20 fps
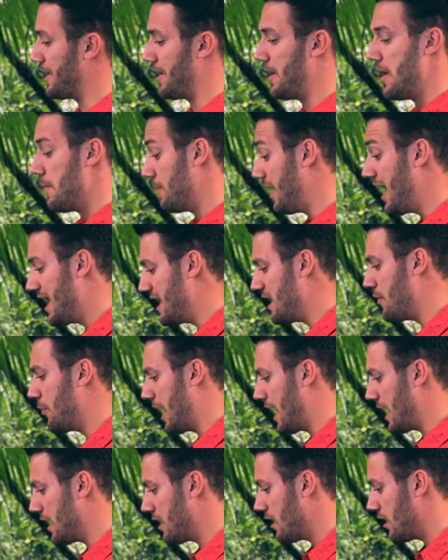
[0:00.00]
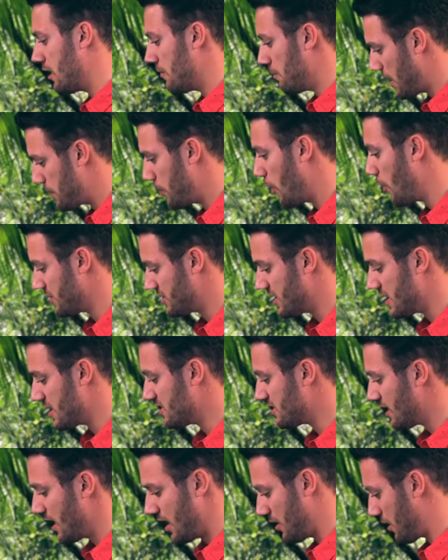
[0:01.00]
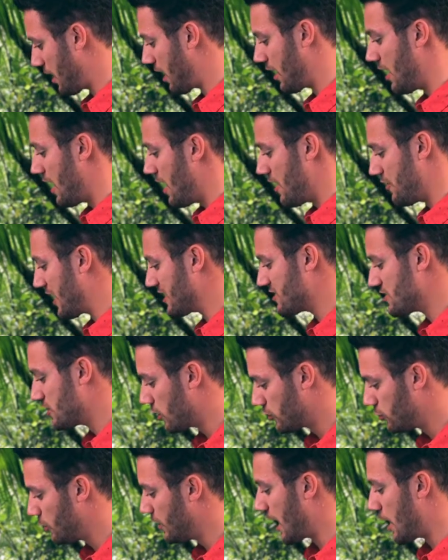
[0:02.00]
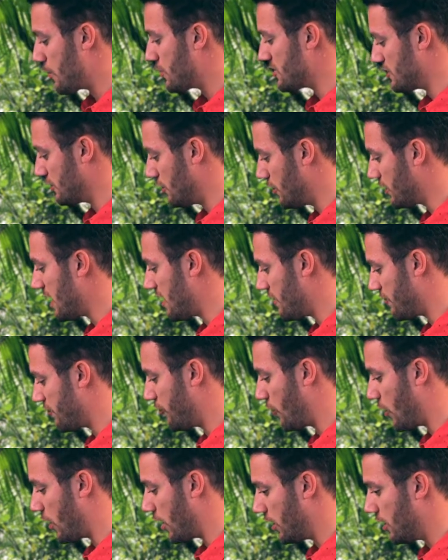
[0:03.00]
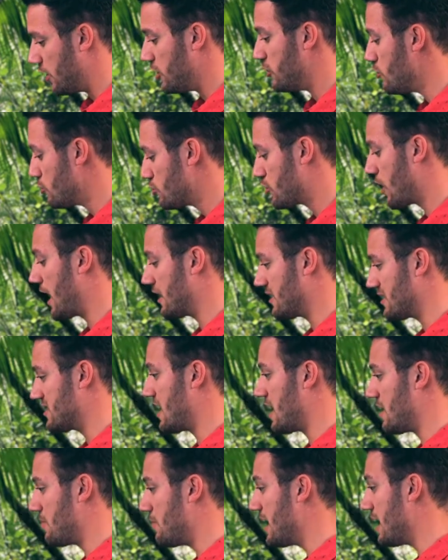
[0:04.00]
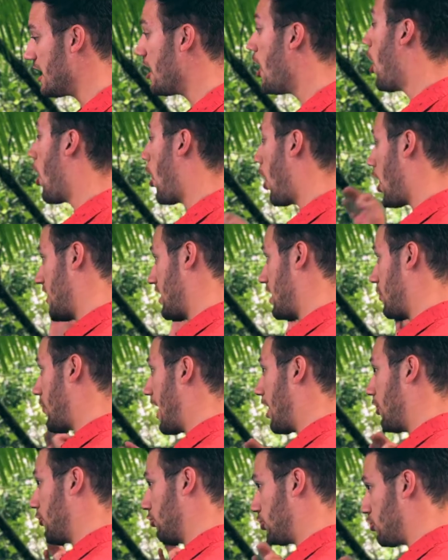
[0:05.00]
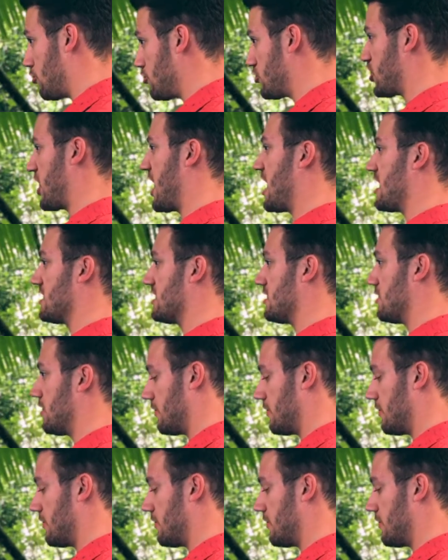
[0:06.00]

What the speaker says: Yeah. But anyway, my point is, that's not what I was looking for. You tried to send me on a wild goose chase.